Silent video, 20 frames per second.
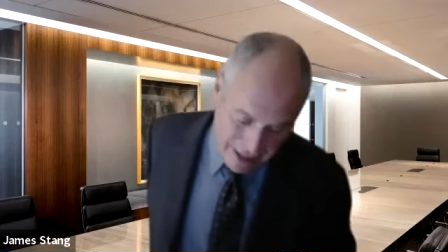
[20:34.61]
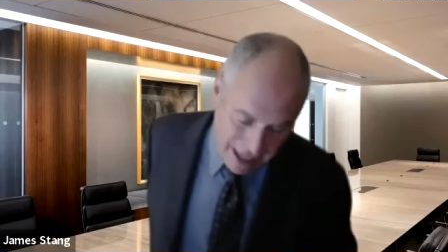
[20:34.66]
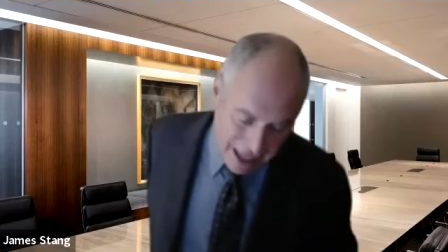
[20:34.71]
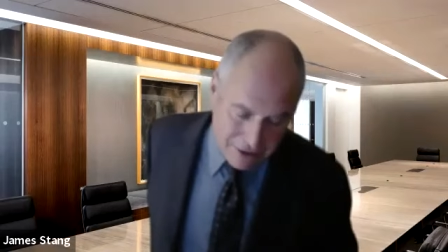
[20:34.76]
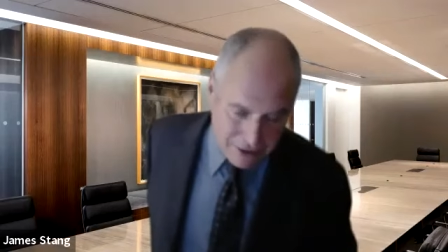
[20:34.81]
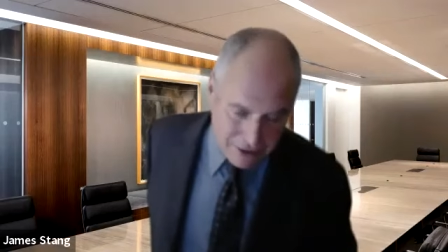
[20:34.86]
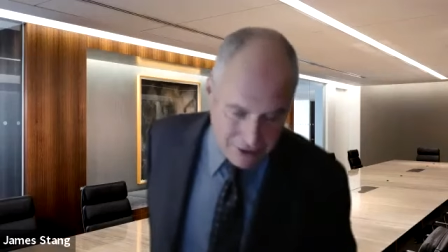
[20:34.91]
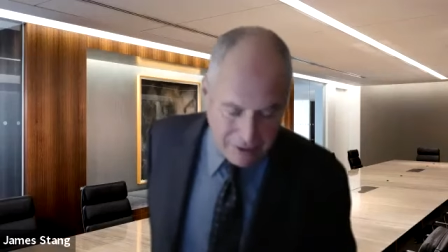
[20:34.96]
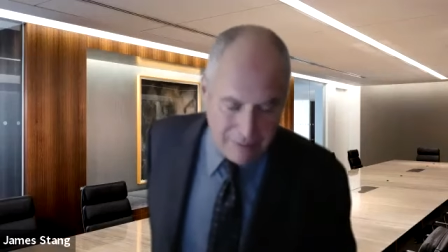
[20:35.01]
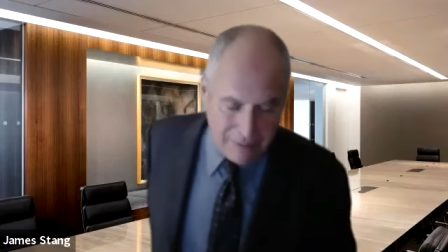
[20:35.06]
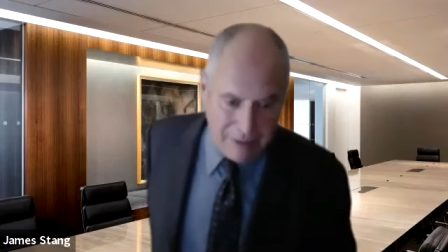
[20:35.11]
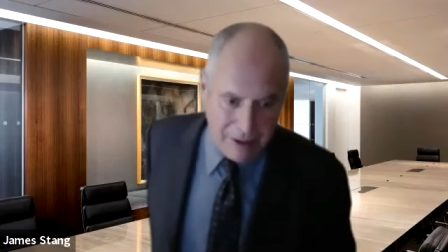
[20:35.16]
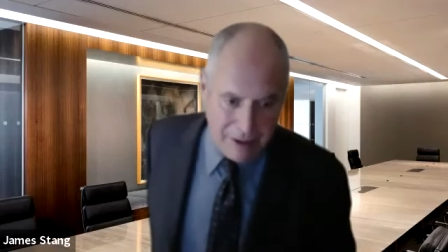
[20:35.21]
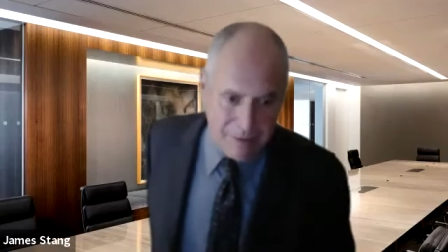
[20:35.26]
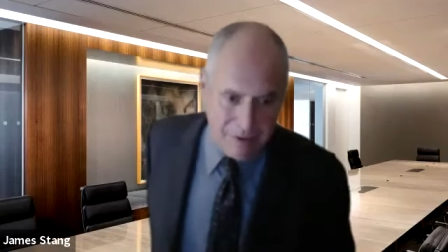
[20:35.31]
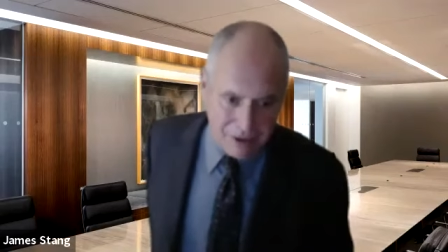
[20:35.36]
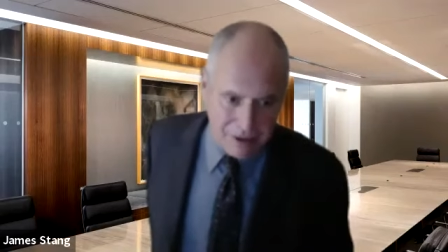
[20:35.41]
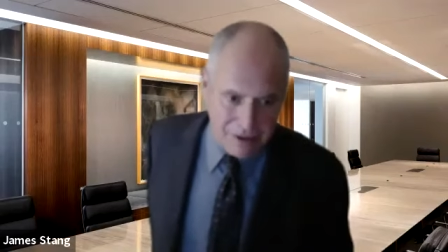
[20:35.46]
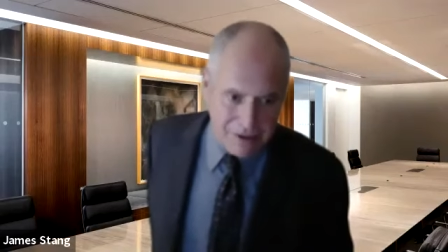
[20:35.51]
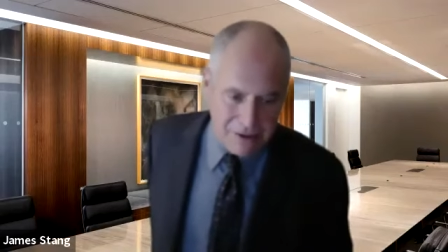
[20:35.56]
That shouldn't
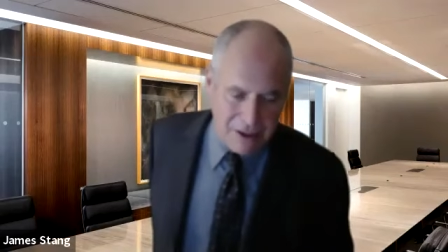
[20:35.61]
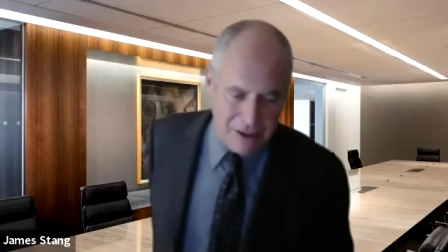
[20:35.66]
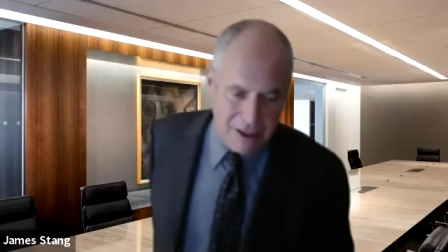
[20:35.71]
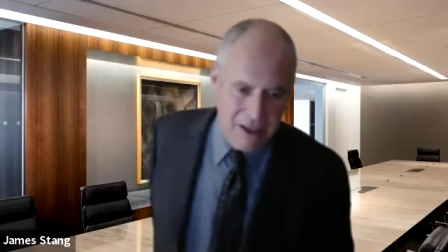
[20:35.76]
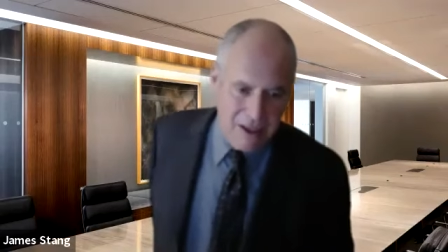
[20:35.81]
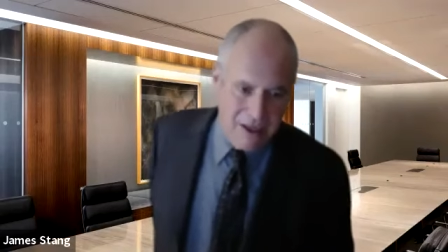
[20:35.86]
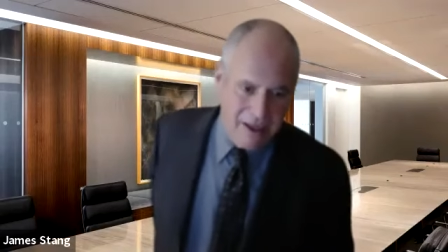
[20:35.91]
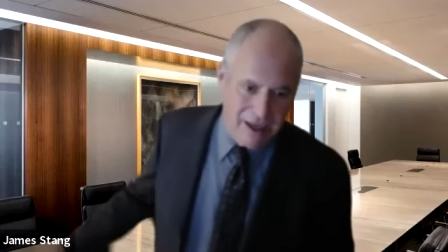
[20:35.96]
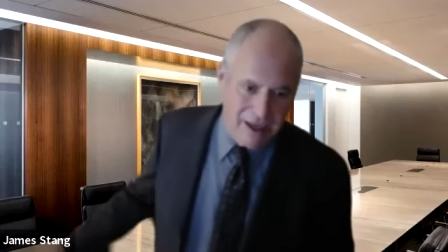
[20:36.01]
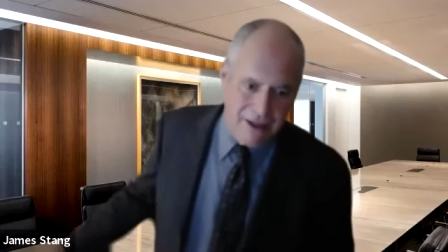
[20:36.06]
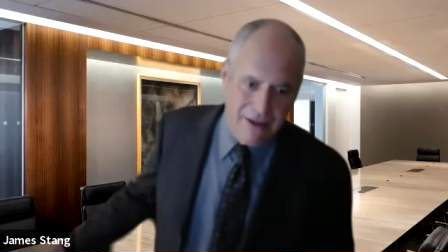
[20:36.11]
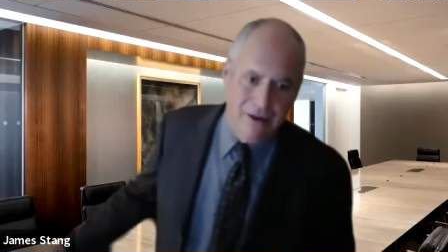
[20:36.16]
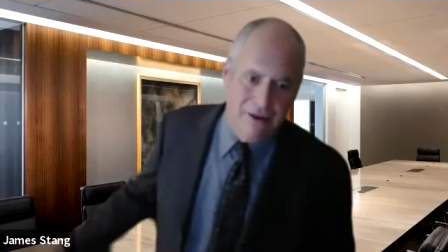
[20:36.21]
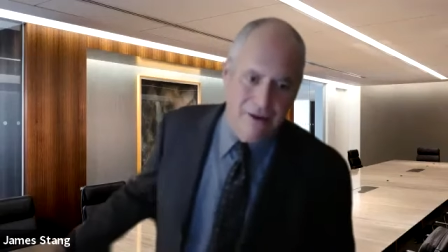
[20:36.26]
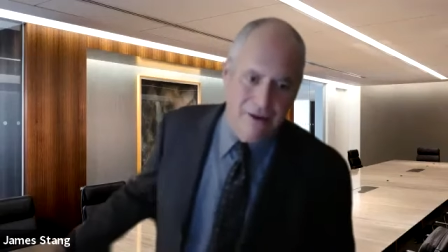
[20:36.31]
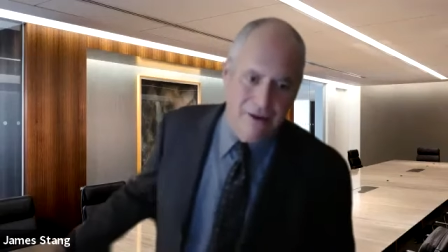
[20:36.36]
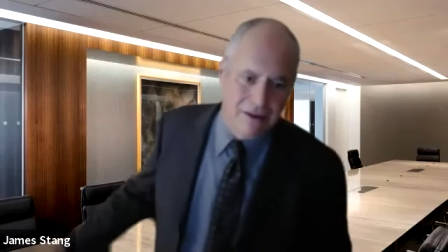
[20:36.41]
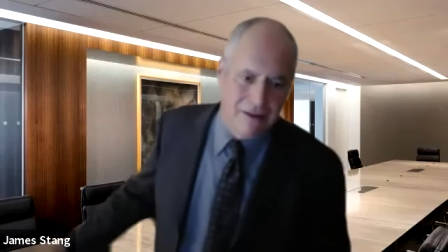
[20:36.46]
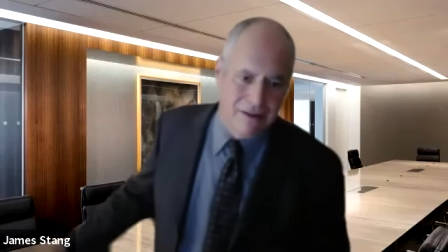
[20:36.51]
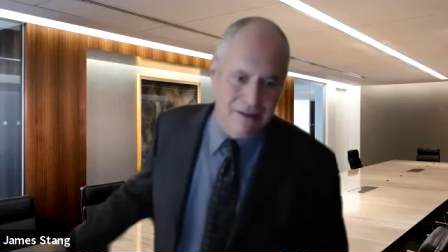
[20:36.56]
be produced. And
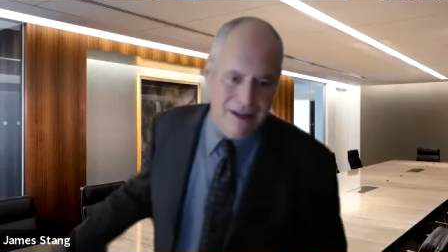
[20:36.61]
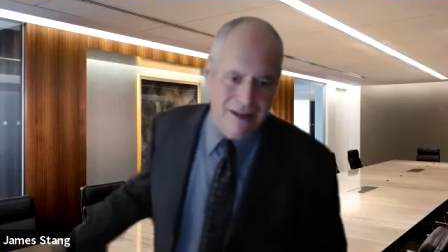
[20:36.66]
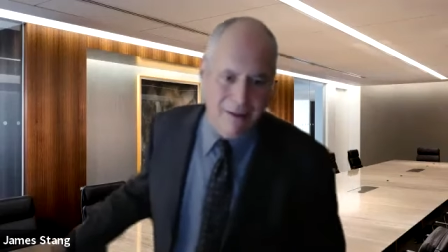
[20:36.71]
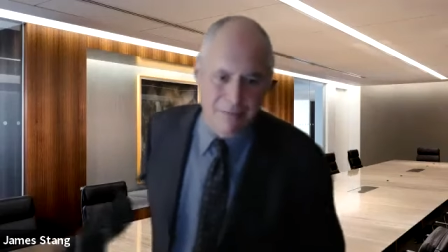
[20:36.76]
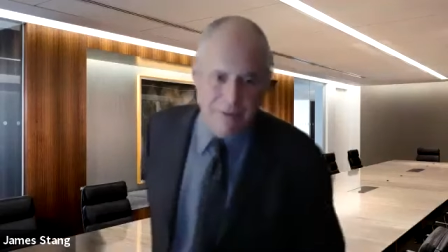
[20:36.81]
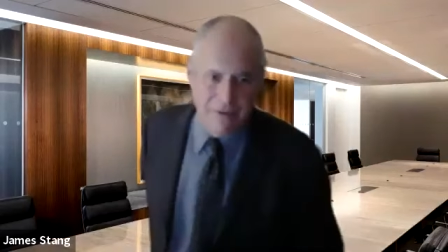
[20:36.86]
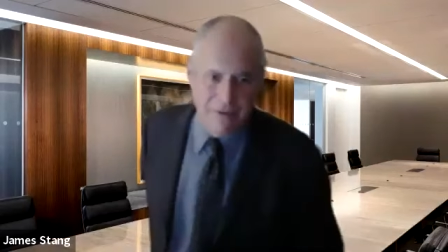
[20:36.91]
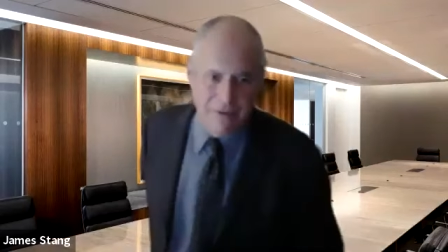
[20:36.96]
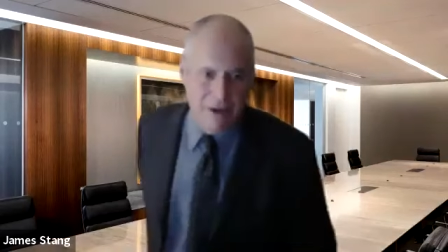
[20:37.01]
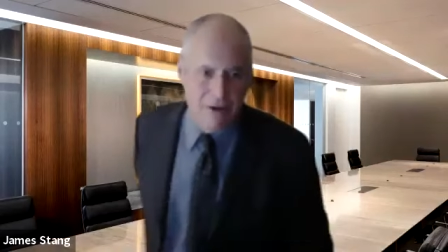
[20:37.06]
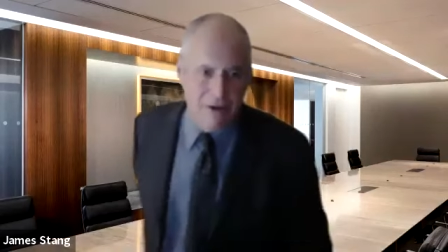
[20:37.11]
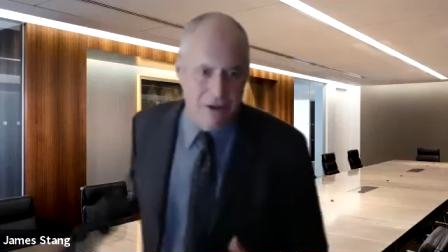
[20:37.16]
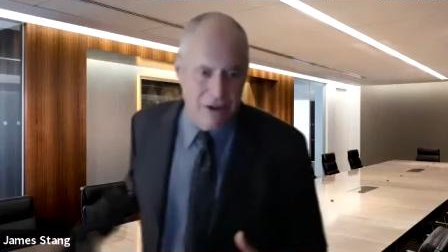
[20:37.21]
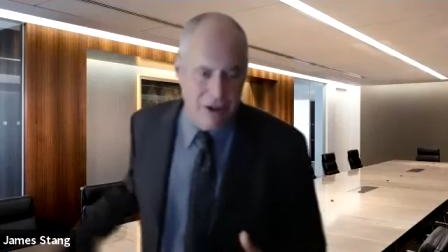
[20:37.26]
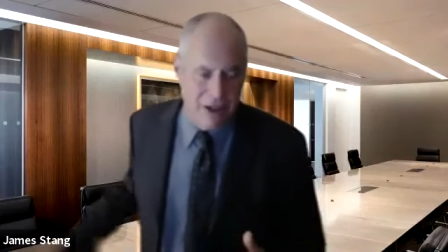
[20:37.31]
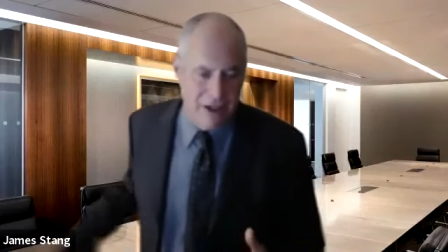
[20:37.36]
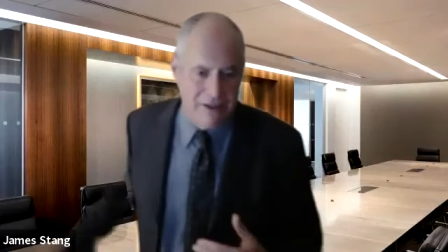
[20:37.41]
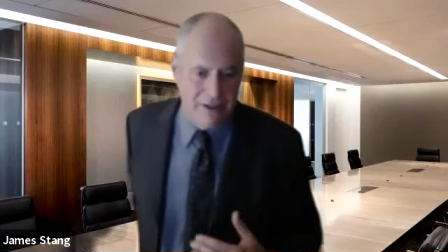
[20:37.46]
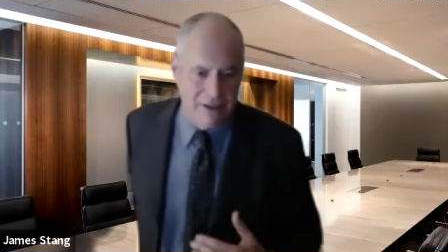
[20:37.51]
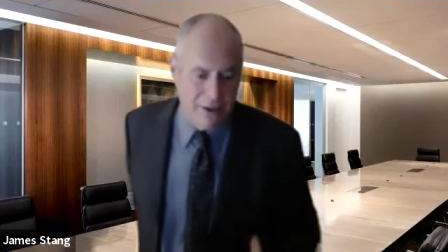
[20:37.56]
there are a couple of other
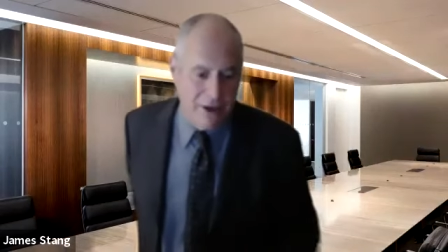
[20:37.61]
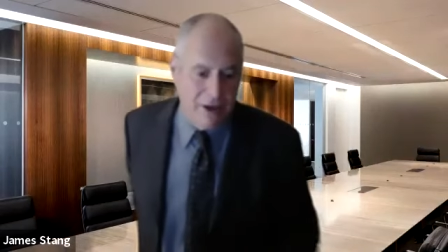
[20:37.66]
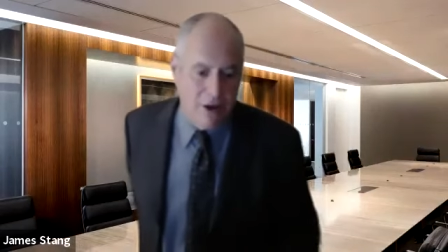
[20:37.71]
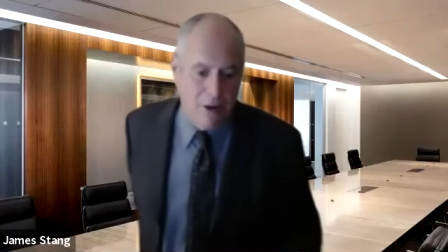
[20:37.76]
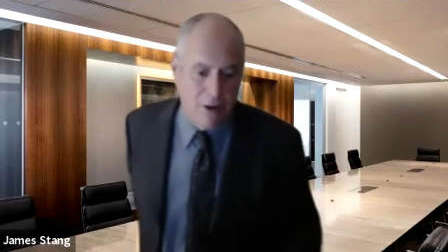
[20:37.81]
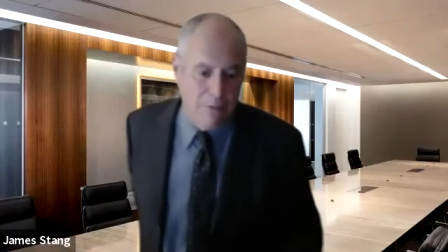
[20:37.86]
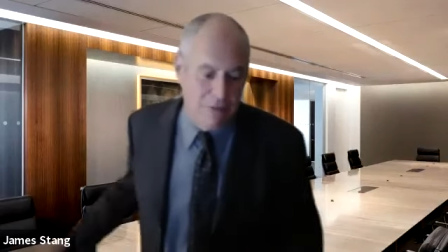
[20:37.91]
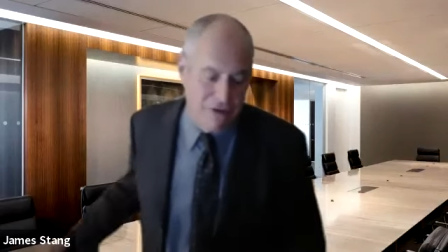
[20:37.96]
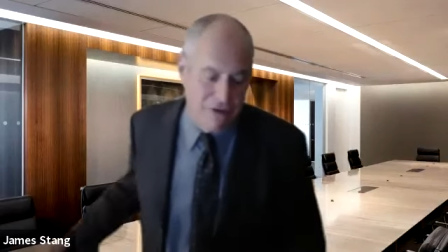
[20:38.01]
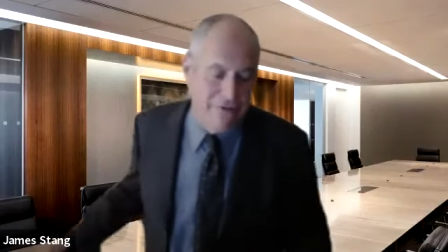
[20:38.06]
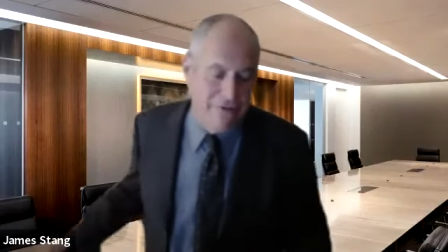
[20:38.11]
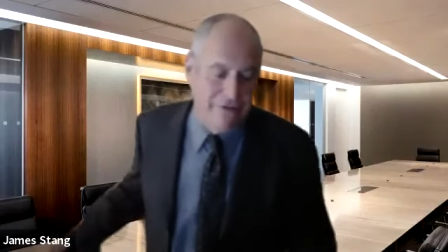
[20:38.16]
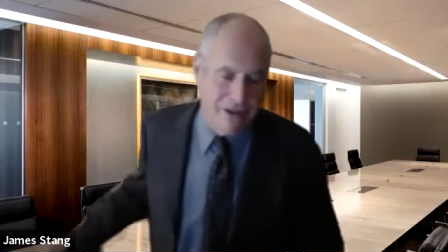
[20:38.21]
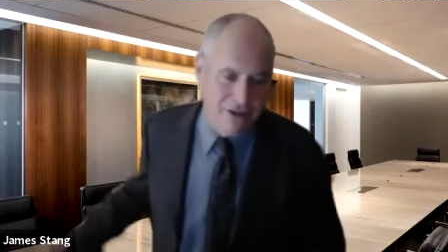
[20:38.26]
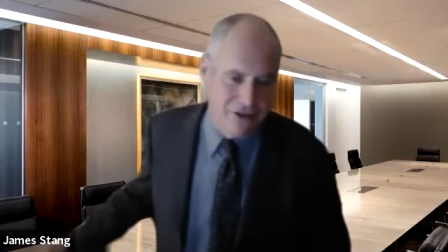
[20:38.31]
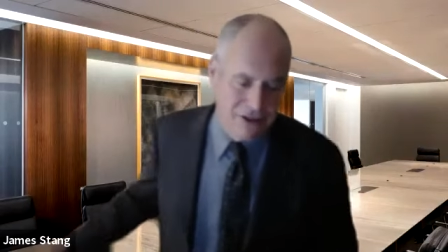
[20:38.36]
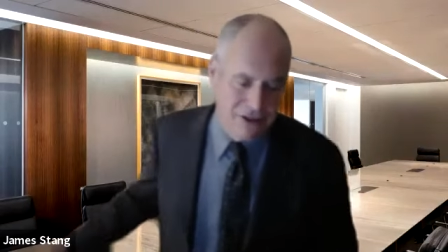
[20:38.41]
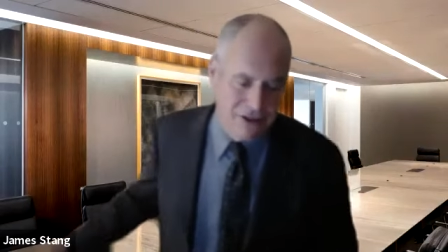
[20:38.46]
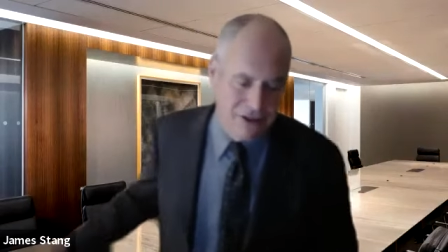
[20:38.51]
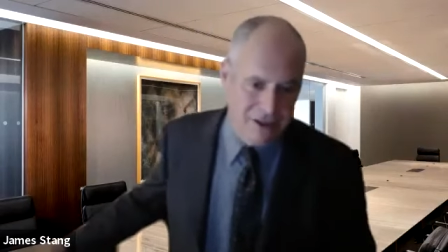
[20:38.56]
things that we call
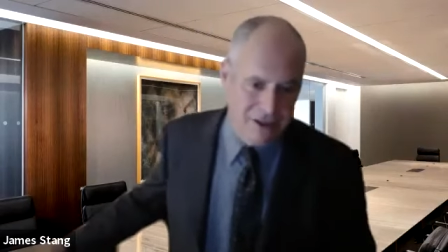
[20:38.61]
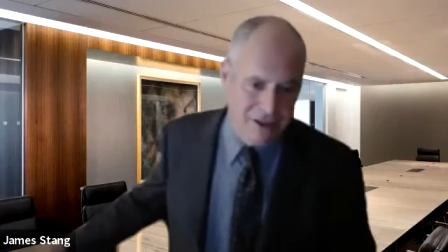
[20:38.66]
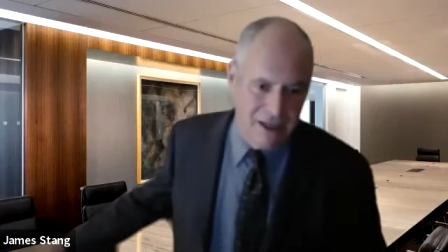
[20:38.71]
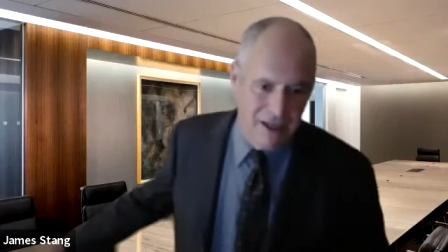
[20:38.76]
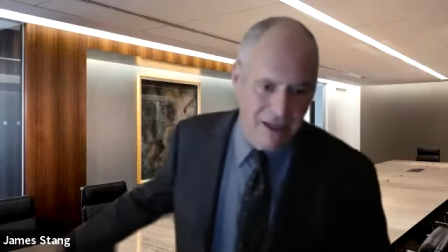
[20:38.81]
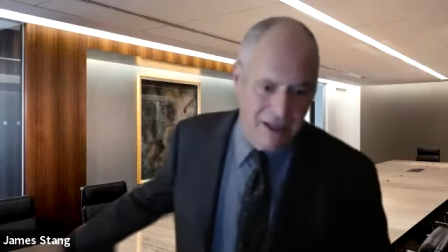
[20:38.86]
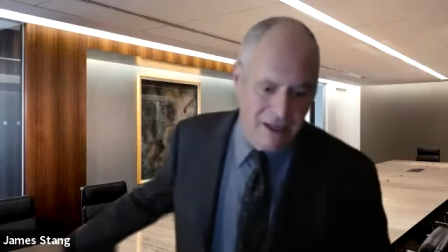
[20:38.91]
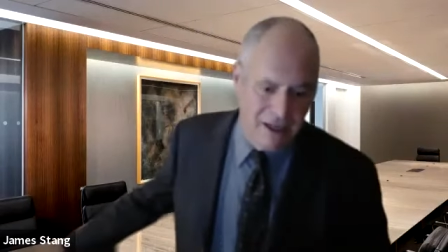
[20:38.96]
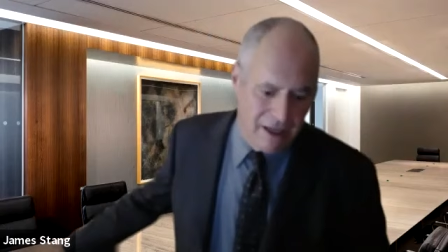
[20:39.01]
privileges